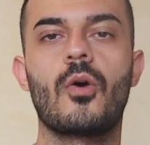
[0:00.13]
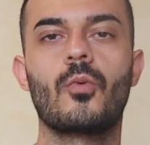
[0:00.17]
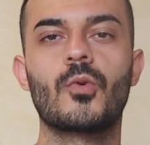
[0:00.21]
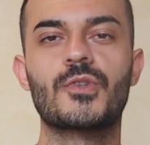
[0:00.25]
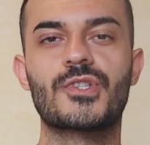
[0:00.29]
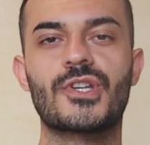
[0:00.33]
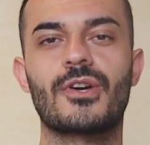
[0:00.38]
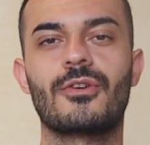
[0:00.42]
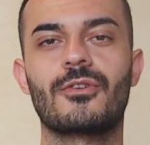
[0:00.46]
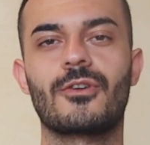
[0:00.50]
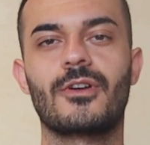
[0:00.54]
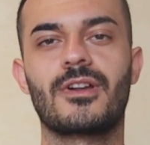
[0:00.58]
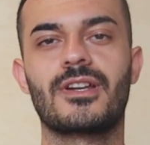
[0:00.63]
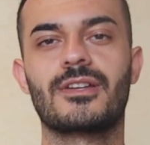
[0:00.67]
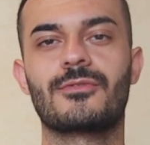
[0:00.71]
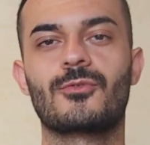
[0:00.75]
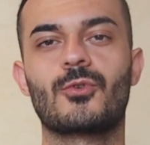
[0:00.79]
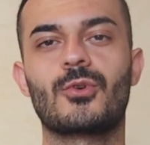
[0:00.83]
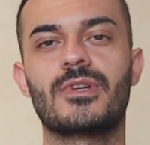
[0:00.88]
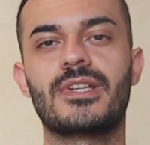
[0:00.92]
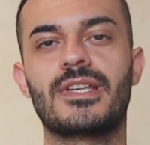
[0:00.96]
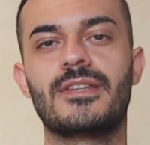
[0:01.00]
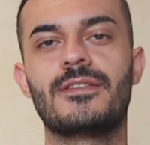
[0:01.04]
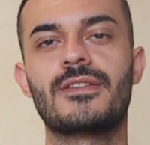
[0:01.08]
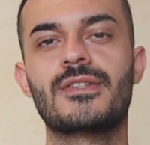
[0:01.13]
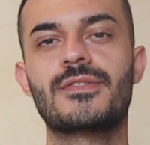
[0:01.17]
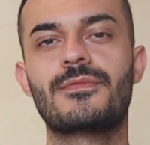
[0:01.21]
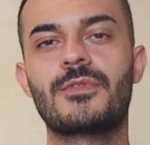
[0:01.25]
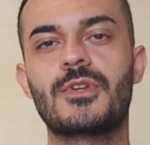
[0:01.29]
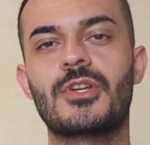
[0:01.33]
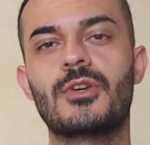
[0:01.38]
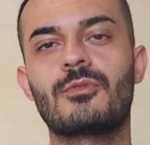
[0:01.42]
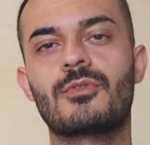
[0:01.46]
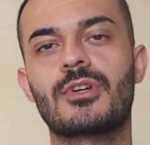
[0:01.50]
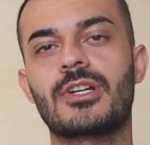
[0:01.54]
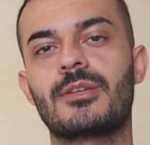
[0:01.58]
What's going on, everyone? In this
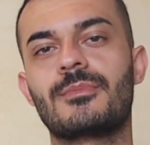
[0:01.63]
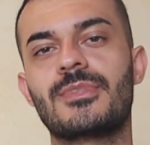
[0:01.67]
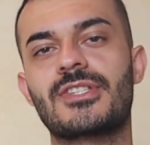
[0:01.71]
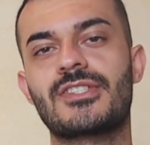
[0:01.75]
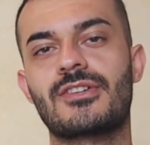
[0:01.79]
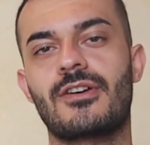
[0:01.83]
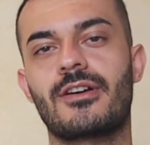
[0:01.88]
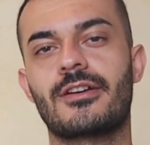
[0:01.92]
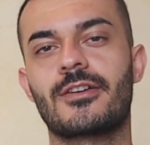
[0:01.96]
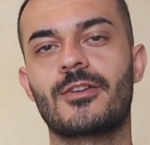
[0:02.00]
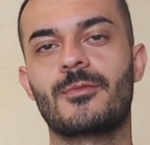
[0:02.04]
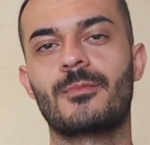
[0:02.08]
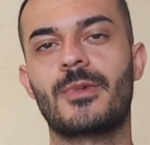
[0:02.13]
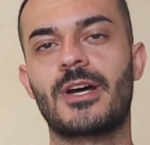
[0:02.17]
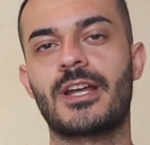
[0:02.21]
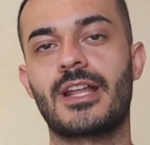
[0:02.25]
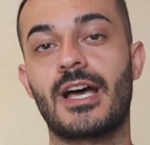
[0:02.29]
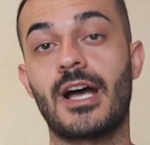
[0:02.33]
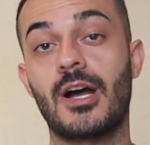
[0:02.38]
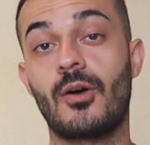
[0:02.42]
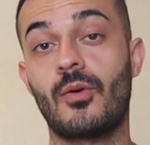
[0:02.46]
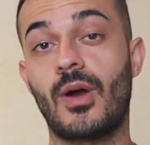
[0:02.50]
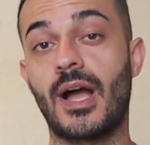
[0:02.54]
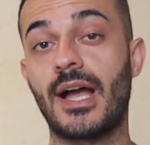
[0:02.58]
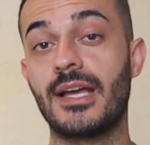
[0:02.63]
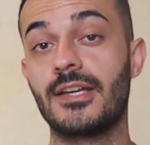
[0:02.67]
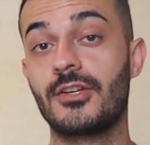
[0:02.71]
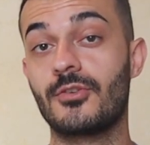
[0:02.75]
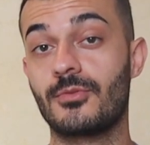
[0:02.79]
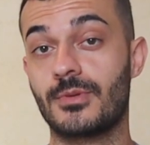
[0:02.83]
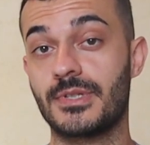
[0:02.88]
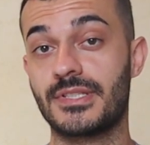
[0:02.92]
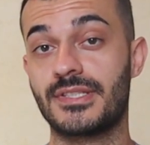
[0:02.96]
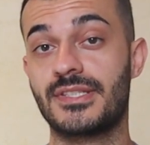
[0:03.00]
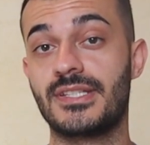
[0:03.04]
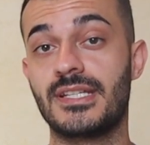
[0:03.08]
video, we're going to be talking about how I
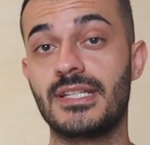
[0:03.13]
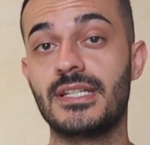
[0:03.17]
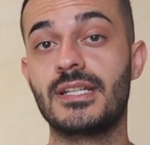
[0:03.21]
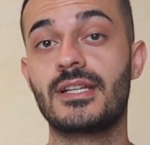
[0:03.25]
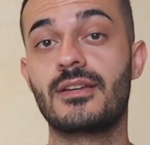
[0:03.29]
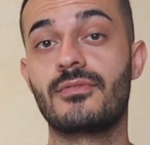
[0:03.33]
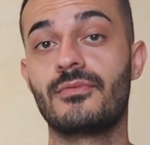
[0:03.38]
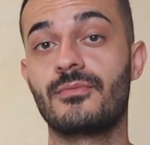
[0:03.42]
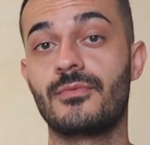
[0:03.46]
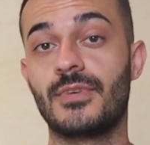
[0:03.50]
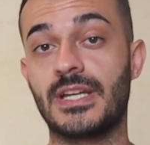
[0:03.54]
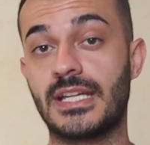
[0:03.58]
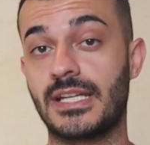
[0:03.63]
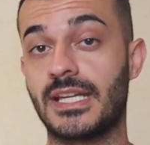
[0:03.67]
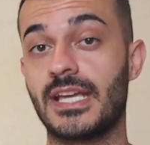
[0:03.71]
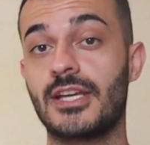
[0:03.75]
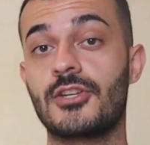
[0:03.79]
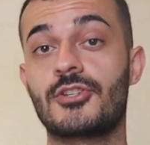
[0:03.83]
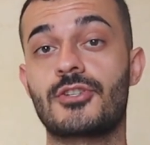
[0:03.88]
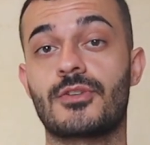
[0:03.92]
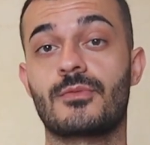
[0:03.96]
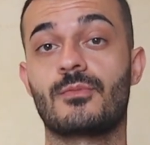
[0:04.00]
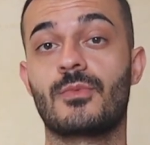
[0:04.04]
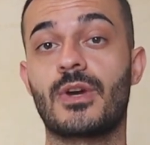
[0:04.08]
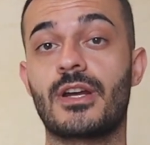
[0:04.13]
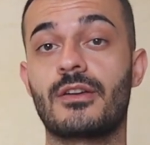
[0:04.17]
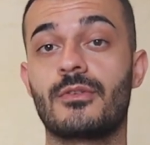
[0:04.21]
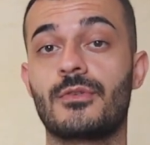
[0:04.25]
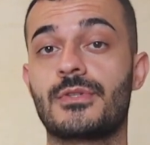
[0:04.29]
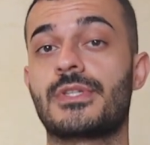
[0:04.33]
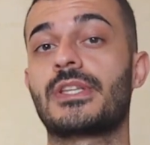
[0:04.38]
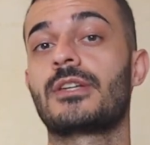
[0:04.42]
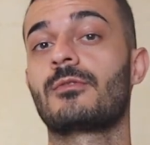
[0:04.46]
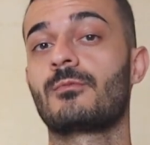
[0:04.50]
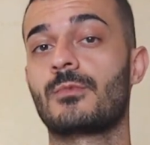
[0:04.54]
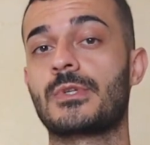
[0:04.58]
critique vacation
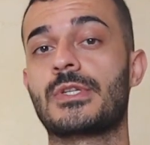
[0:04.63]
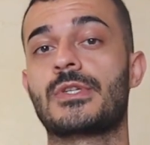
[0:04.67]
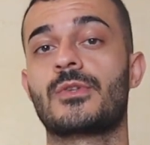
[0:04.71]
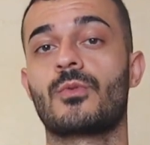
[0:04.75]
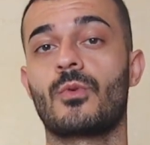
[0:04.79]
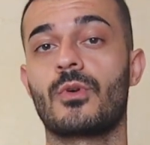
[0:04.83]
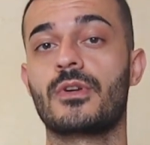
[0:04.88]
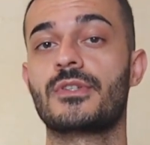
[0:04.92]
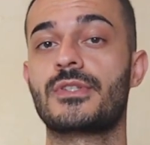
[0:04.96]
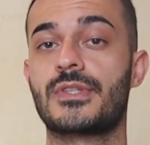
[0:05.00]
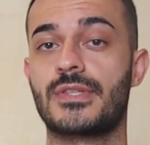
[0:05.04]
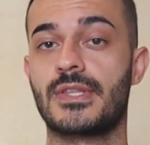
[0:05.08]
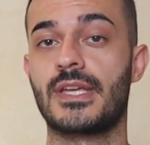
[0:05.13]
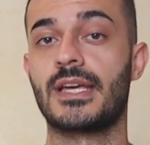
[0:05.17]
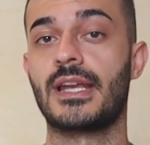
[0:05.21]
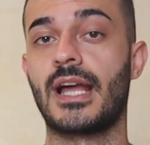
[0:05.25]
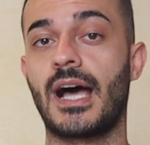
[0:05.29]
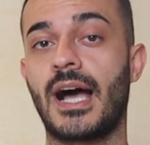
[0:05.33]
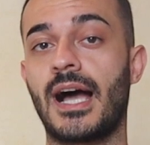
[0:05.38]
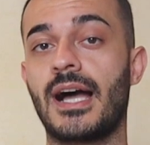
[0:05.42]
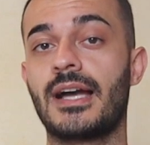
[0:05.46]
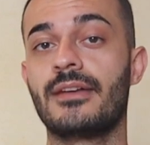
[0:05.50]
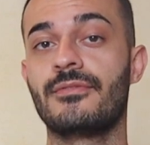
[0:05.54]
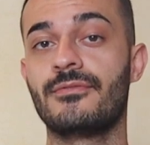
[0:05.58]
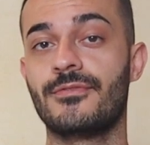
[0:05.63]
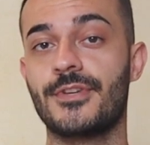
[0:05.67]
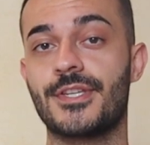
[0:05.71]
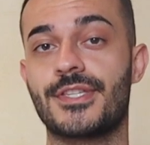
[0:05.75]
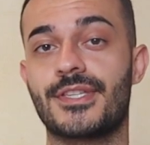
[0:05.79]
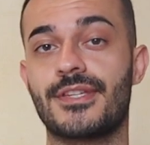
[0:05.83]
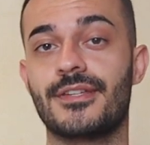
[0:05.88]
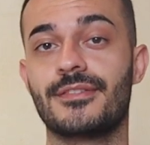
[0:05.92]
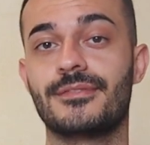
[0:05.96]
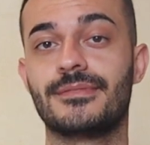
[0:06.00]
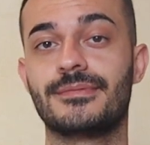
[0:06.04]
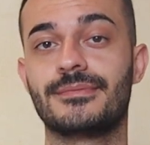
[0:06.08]
rentals and resorts that I
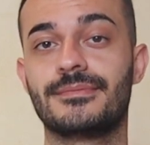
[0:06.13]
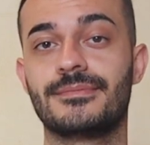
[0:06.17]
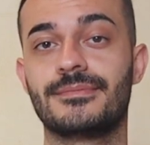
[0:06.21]
visit.